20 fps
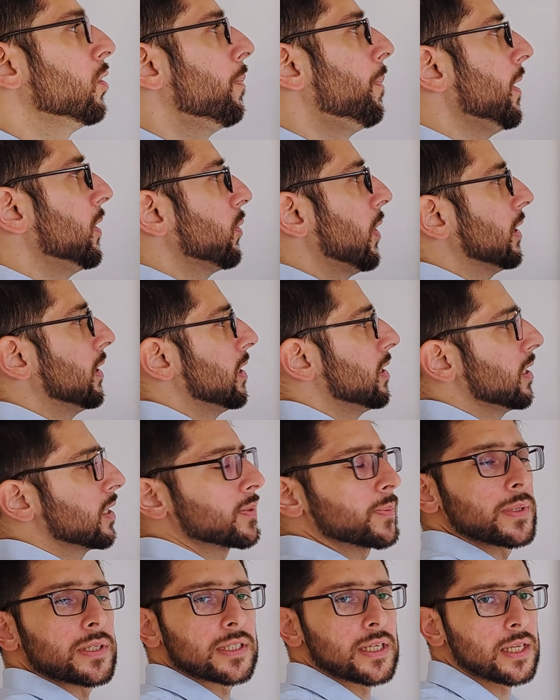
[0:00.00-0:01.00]
you pay
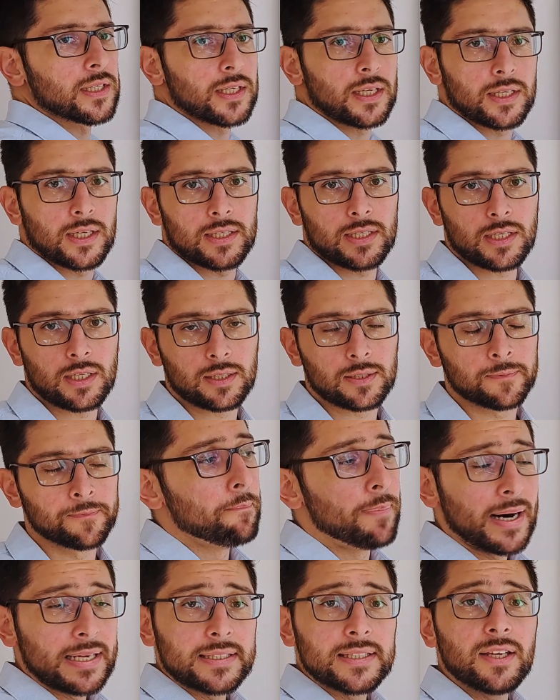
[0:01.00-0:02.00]
26% and that's it.
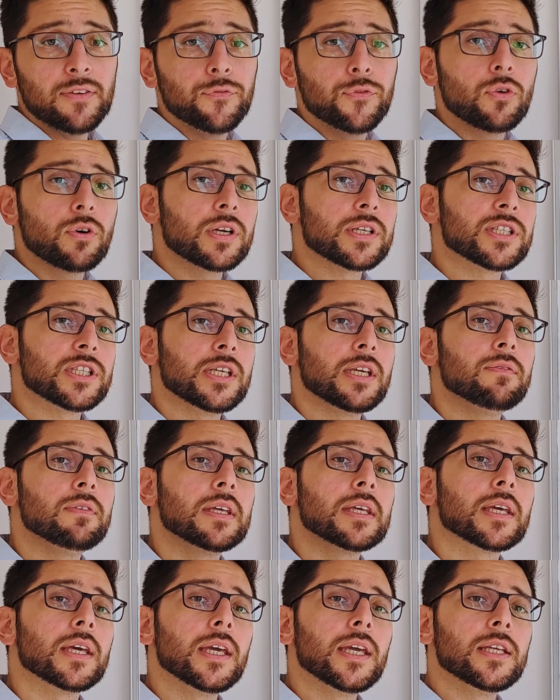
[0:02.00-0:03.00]
But if you're
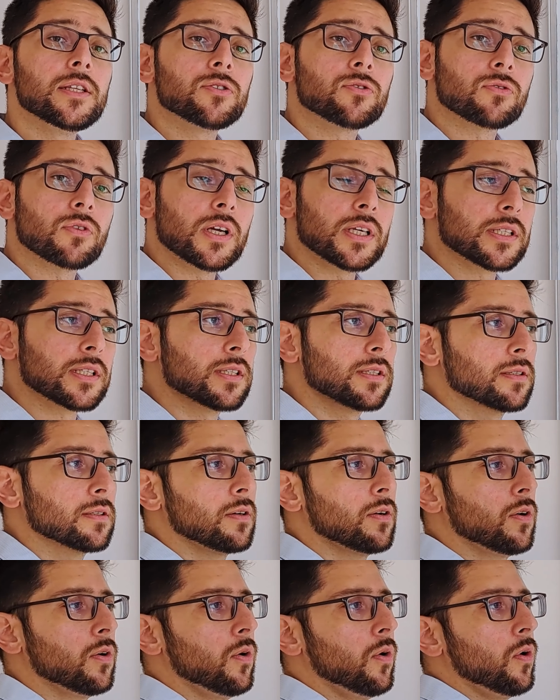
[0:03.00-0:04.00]
receiving interests
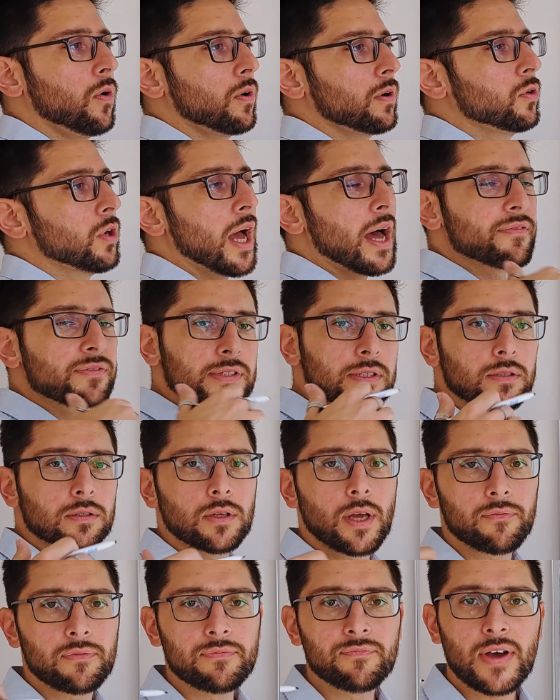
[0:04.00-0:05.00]
or you have
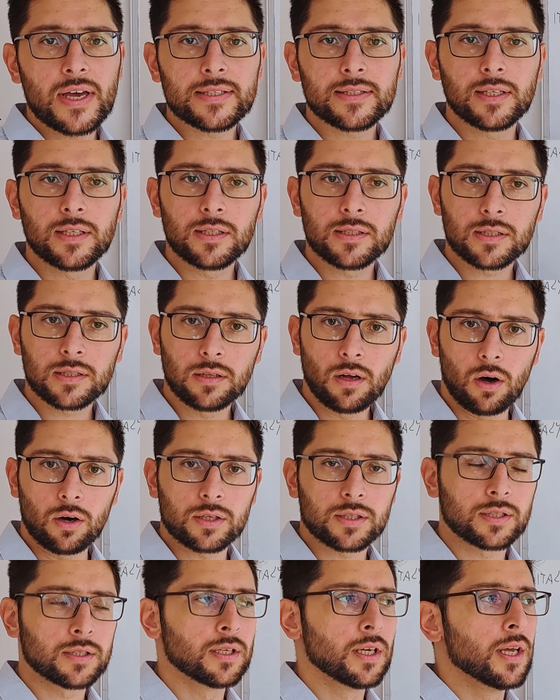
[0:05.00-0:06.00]
invested in
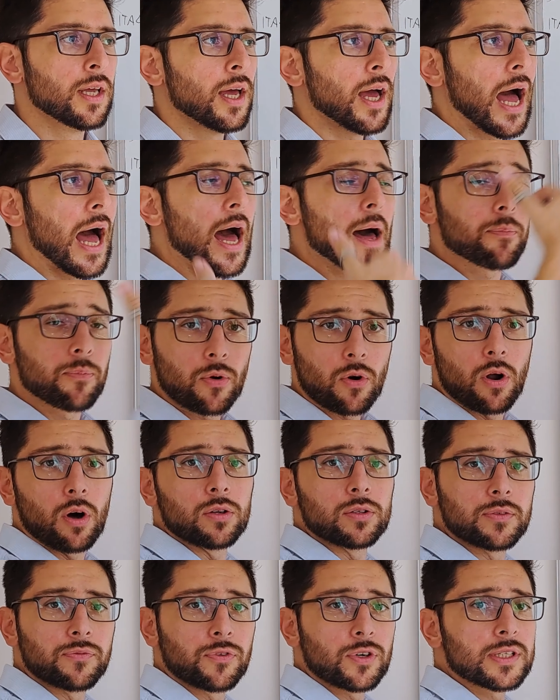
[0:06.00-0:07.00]
stocks
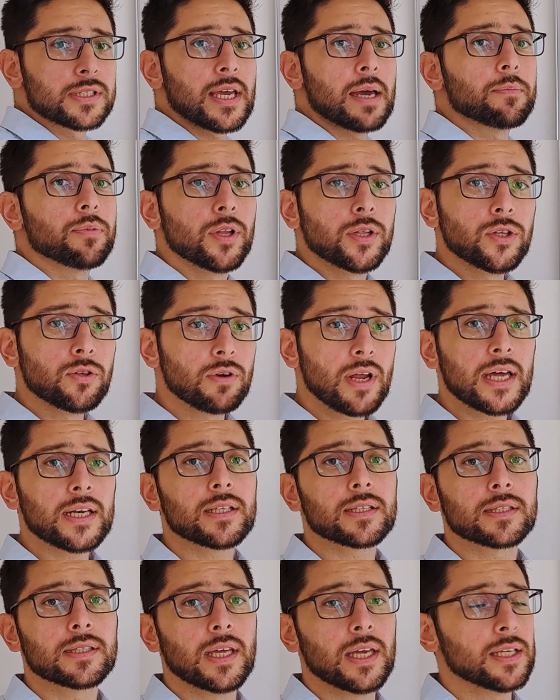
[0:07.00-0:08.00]
abroad, for example, in the
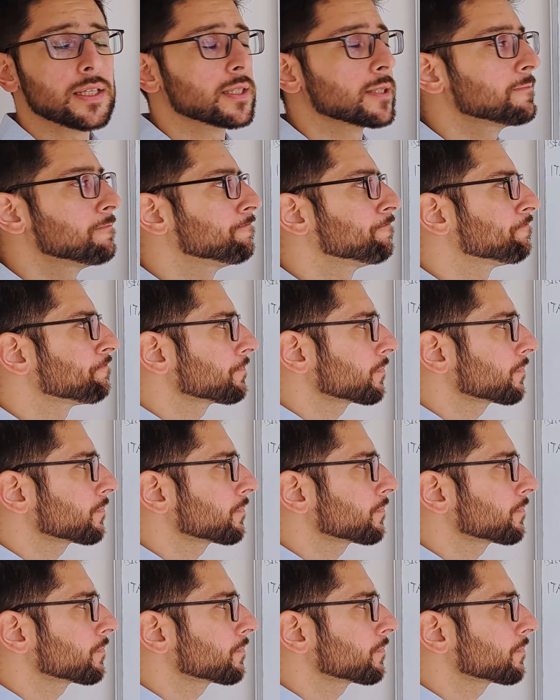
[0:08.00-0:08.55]
United States,